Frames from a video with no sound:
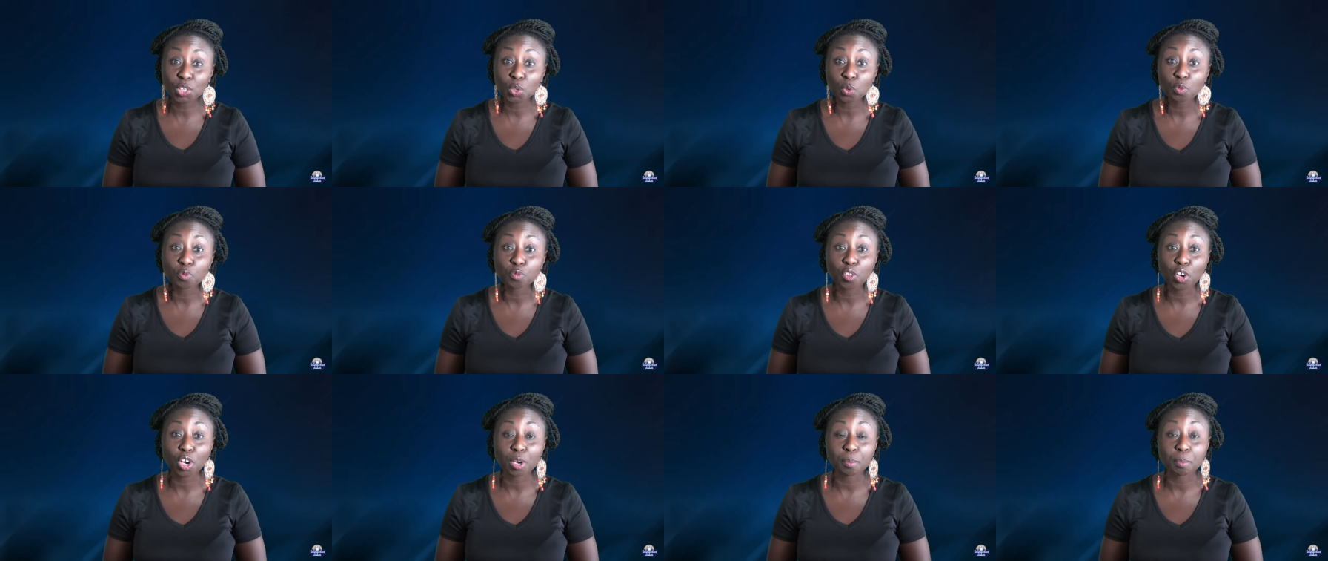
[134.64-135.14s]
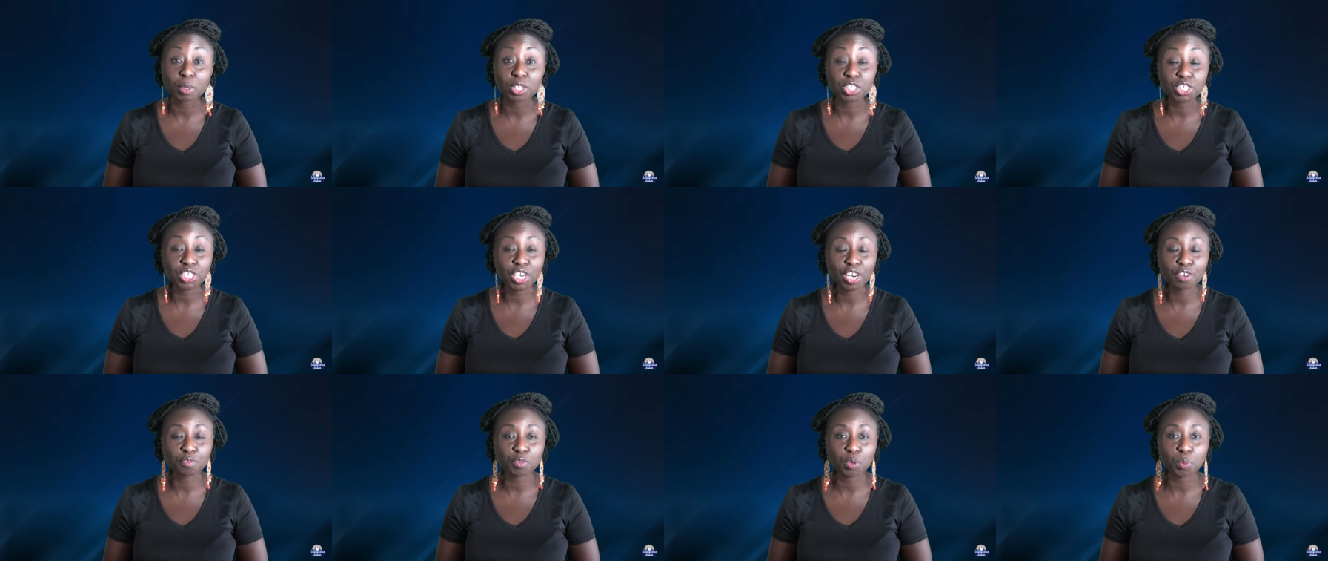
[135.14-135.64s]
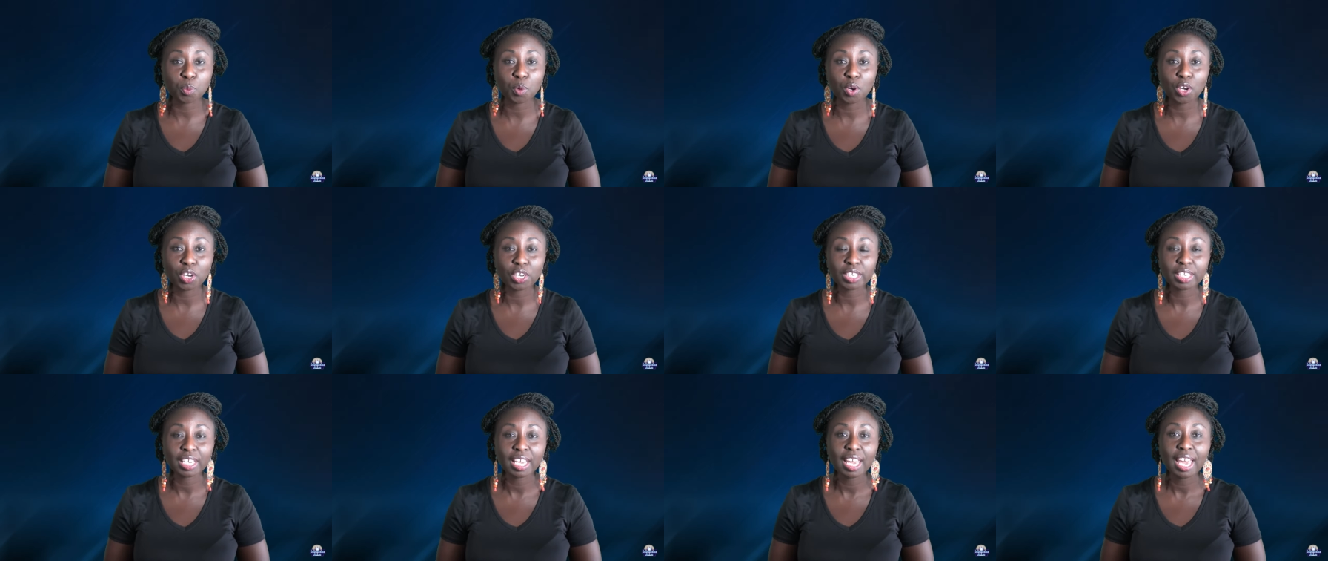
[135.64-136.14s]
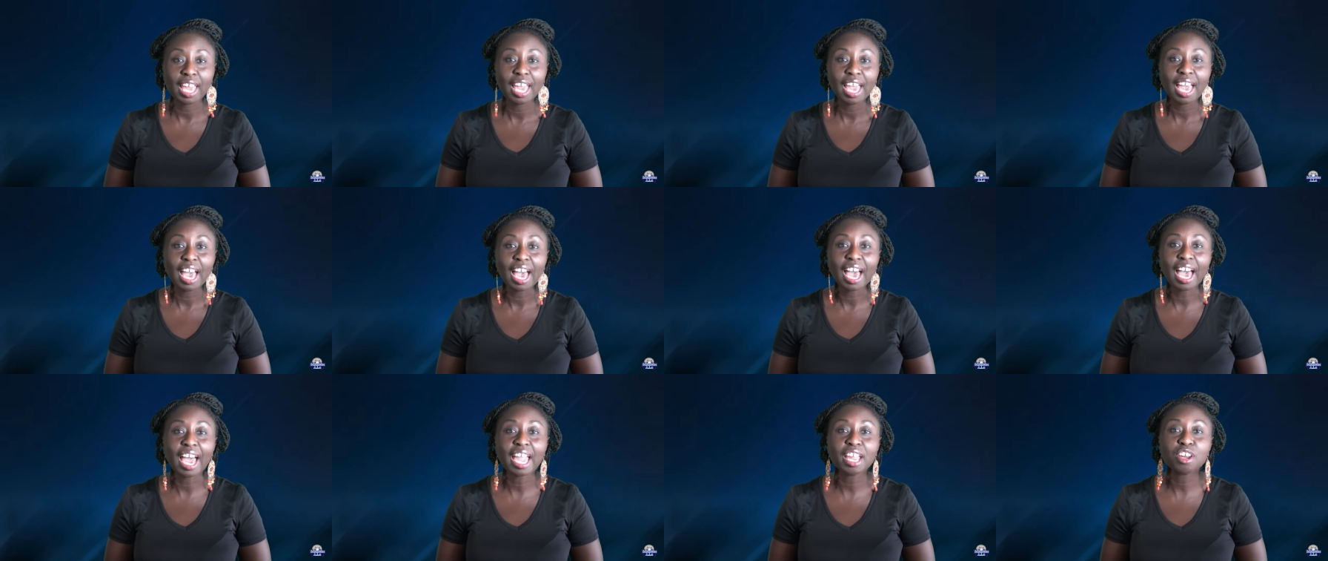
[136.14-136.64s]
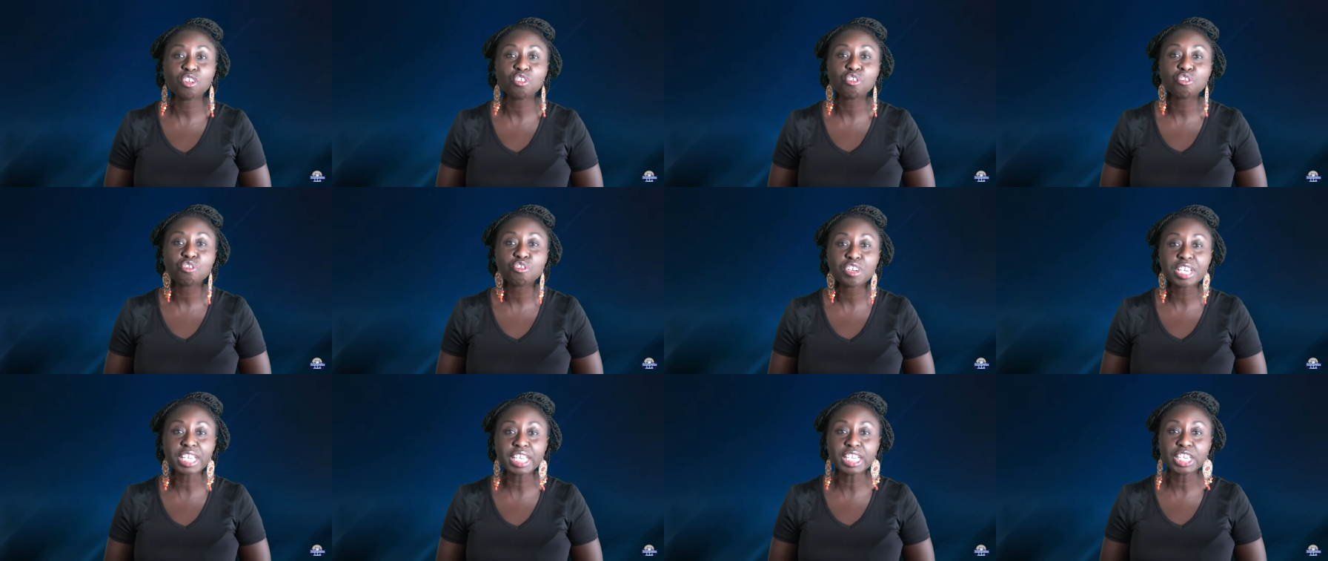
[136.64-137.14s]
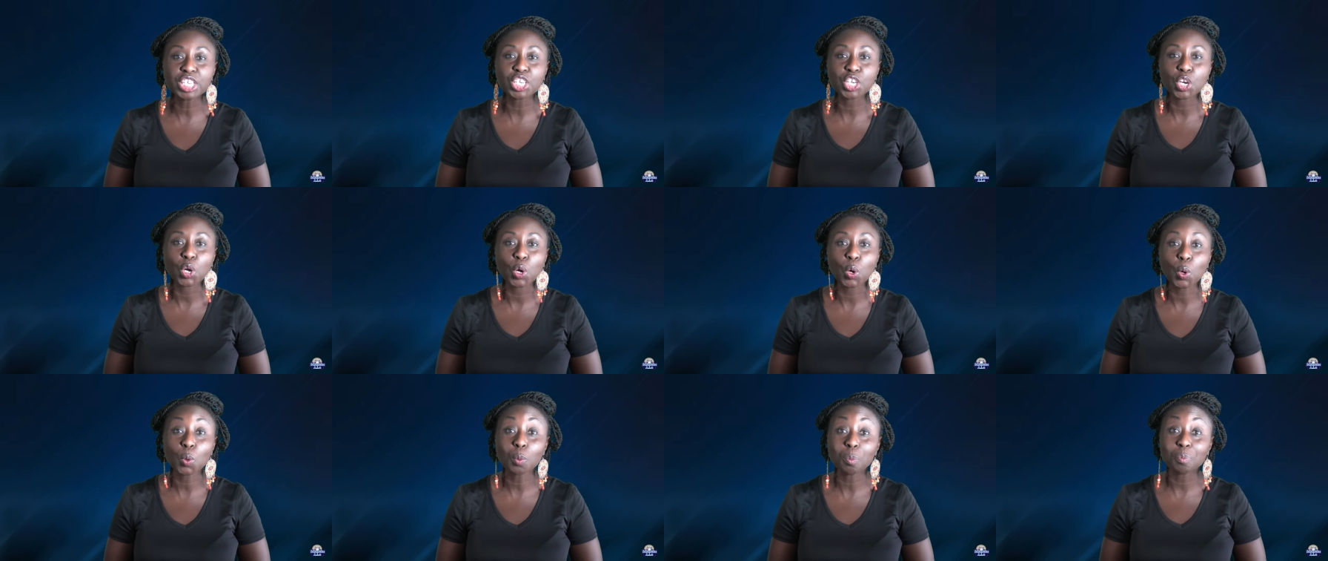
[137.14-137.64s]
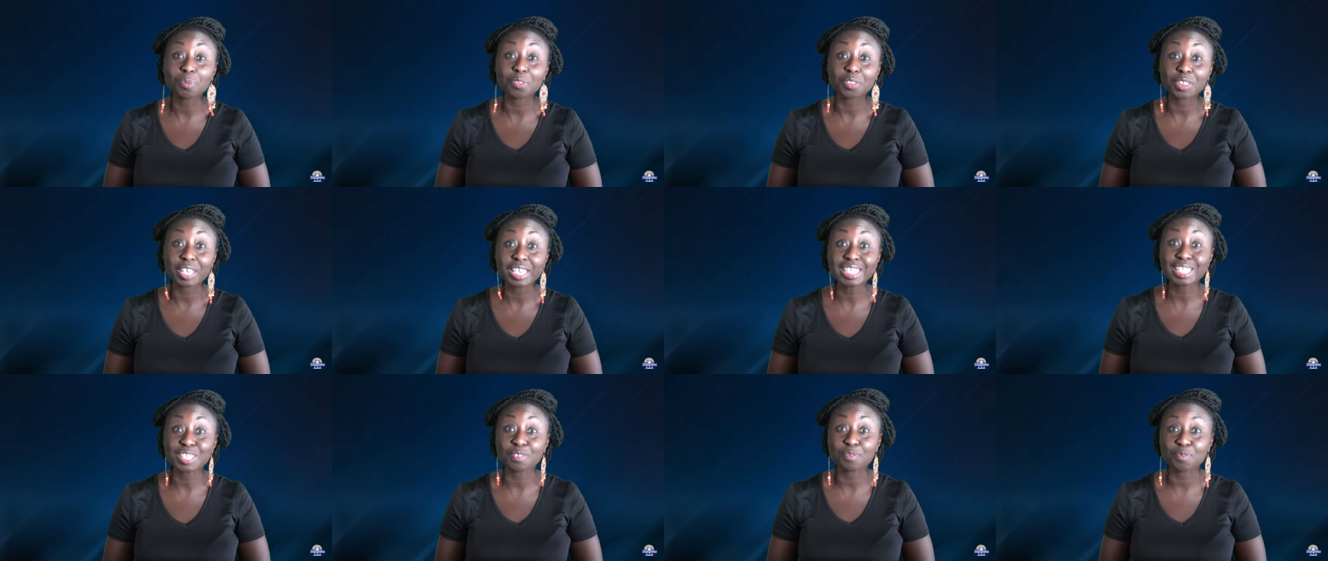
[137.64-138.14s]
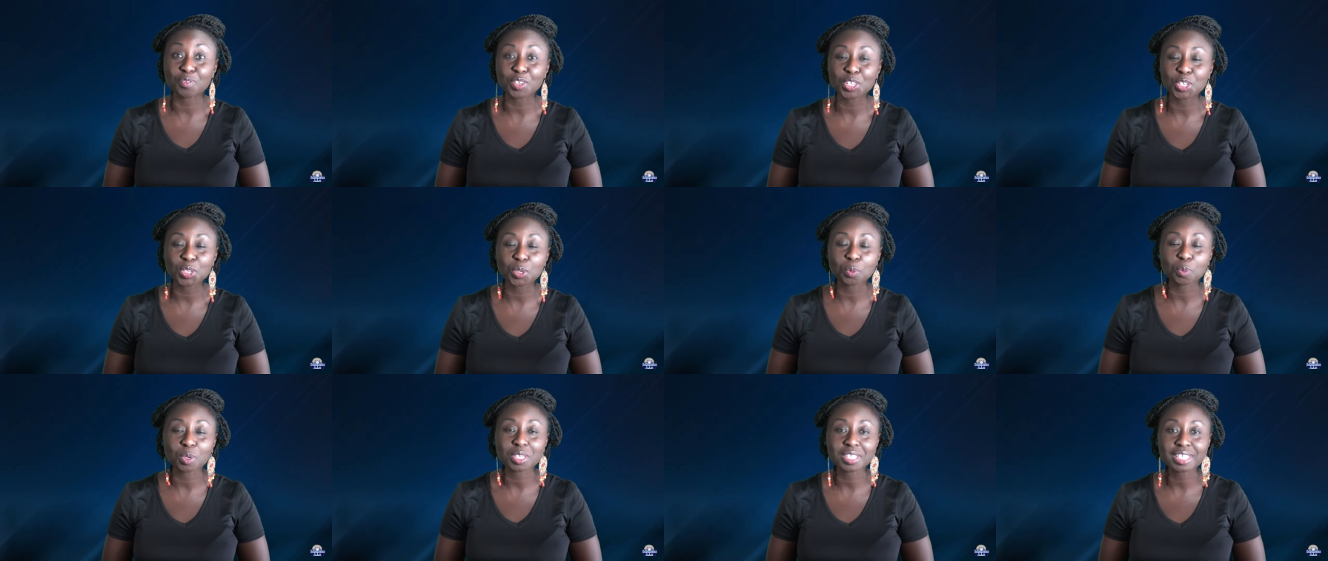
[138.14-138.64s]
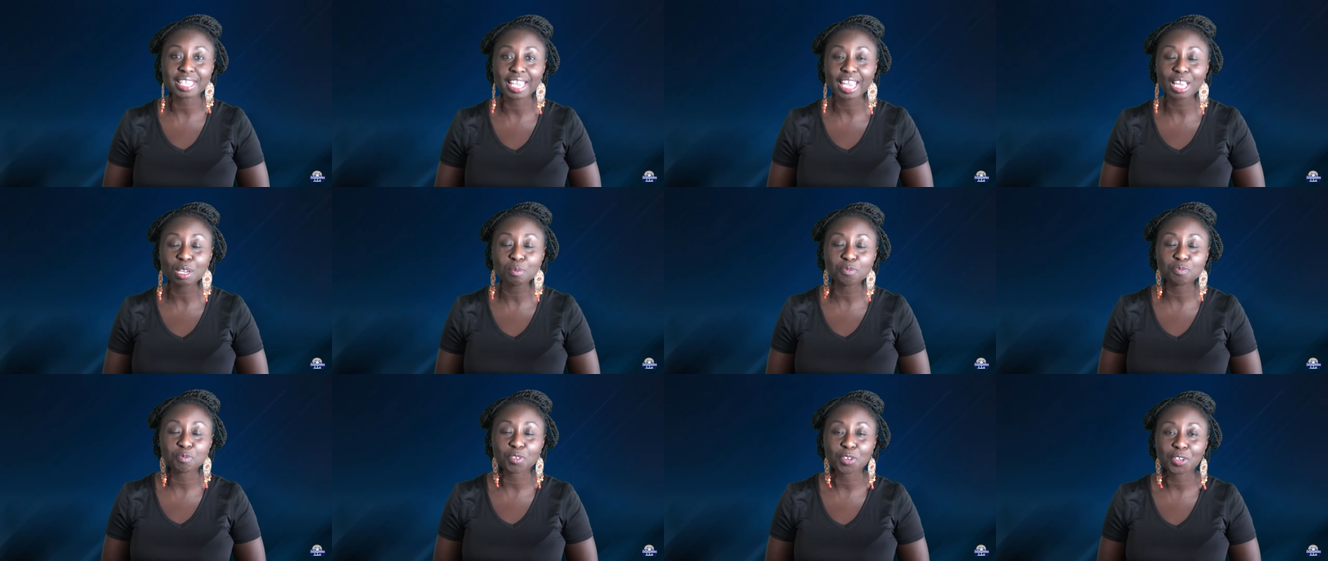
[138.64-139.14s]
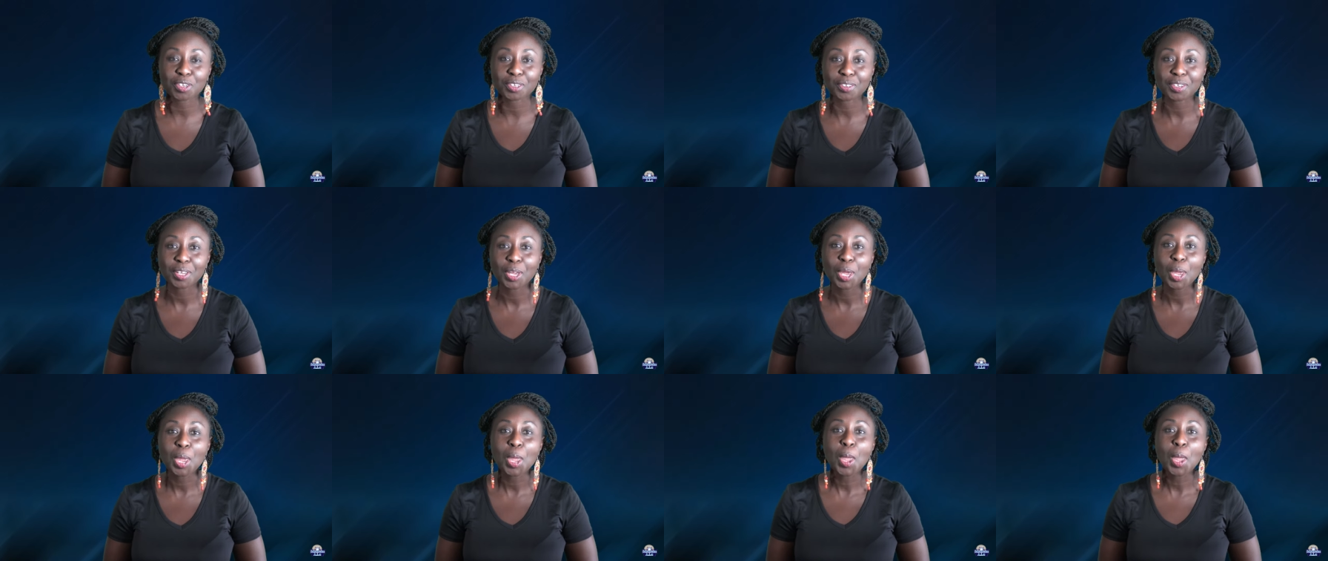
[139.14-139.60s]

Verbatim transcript: you very much everyone. I really hope this video was helpful.